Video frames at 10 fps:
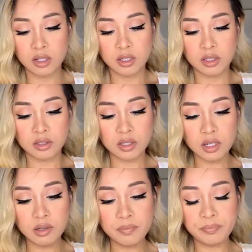
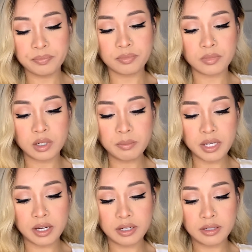So
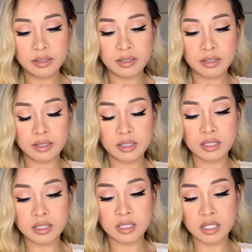Omiana, this
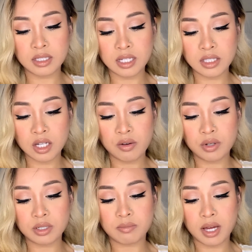is the Intense
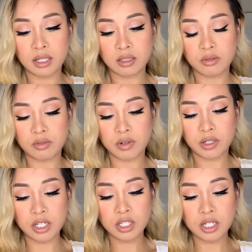Coverage Matte Liquid
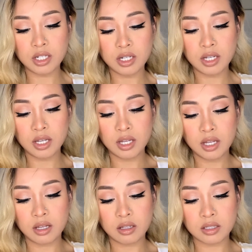Foundation.
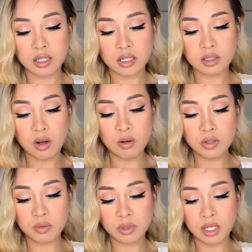It says
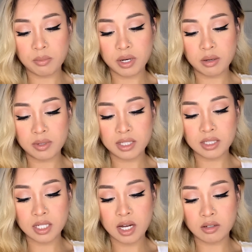always without parabens,
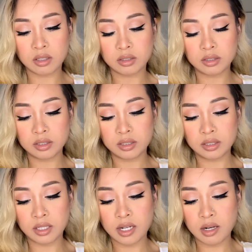talc,
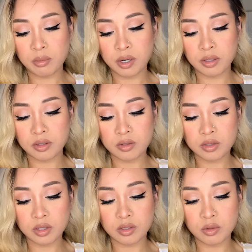gluten,
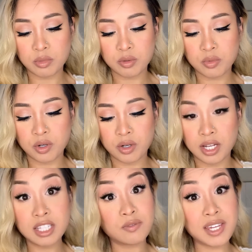nanoparticles, so much more, and
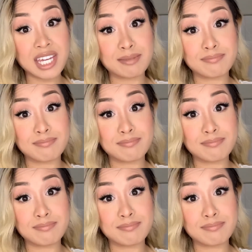it's vegan